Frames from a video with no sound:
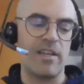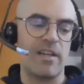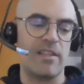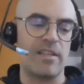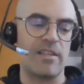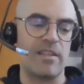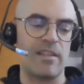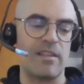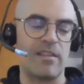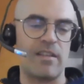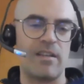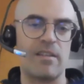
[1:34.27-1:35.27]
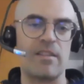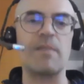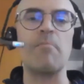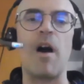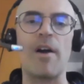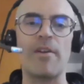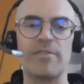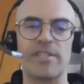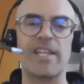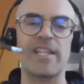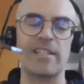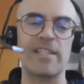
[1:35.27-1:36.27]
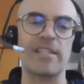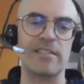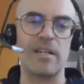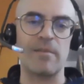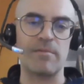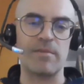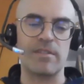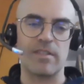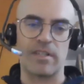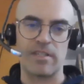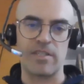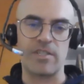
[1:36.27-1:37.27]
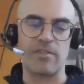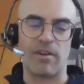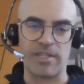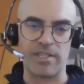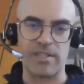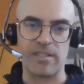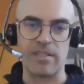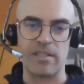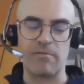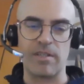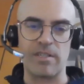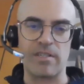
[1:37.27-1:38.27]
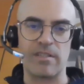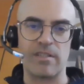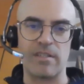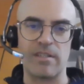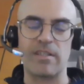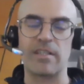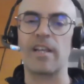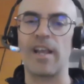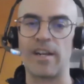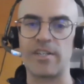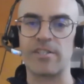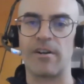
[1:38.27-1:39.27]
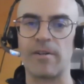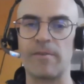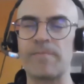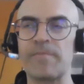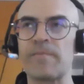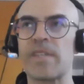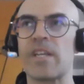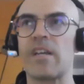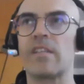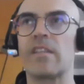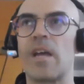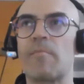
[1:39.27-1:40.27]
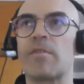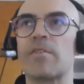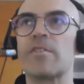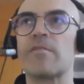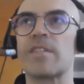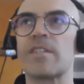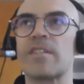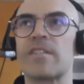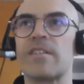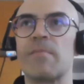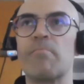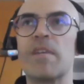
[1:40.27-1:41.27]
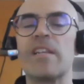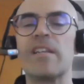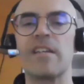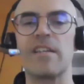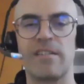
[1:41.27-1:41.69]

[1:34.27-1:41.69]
And then the models get linked up to the construction sequence, the Gantt chart, and that produces an immediate